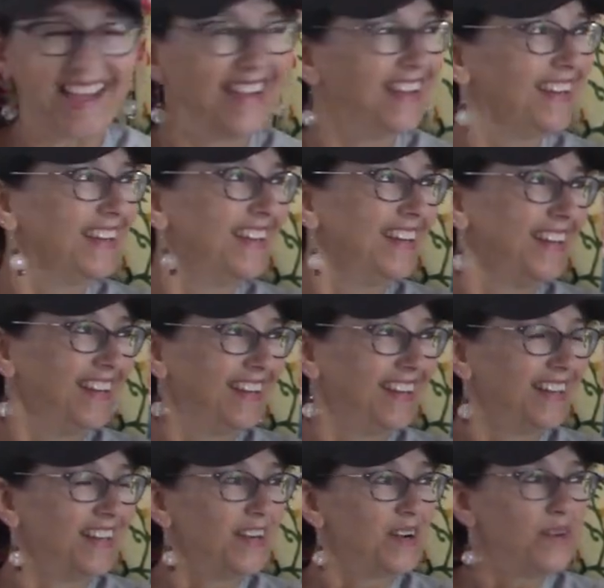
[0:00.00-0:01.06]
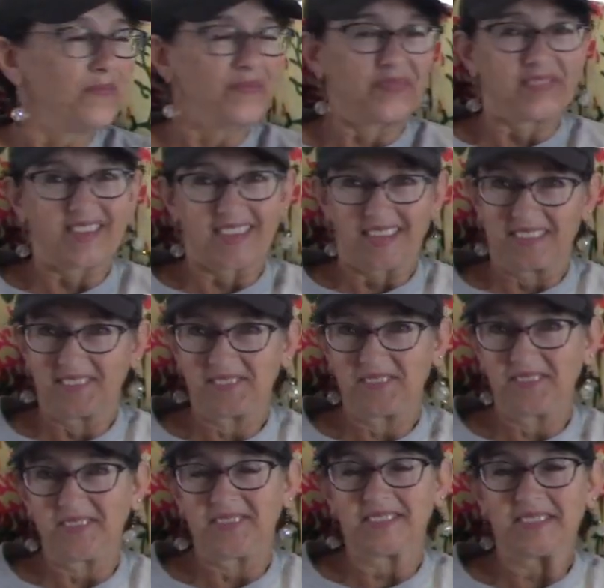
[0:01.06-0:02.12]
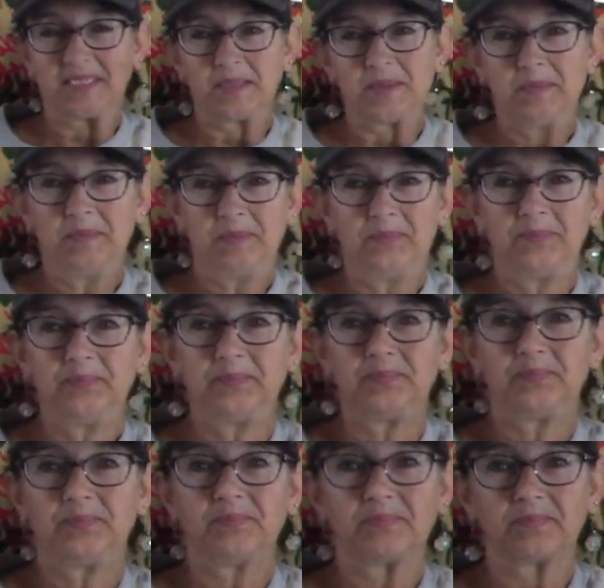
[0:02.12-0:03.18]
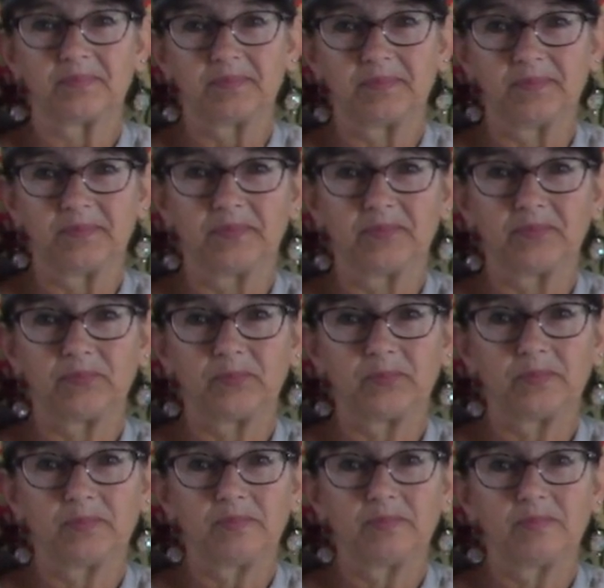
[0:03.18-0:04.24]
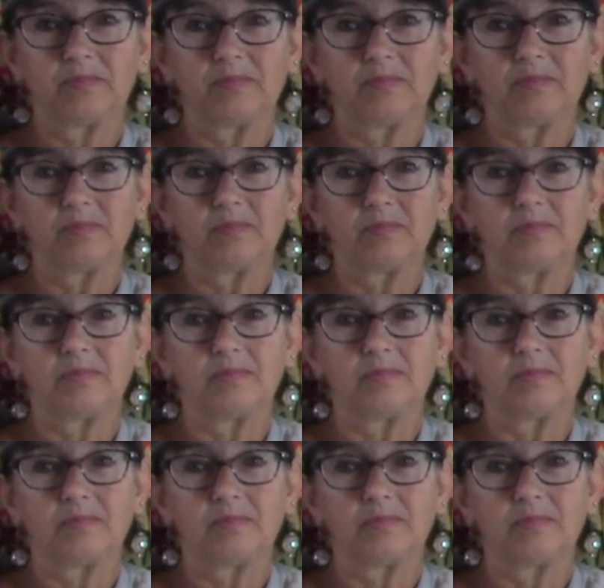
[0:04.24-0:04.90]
The person shown says nothing.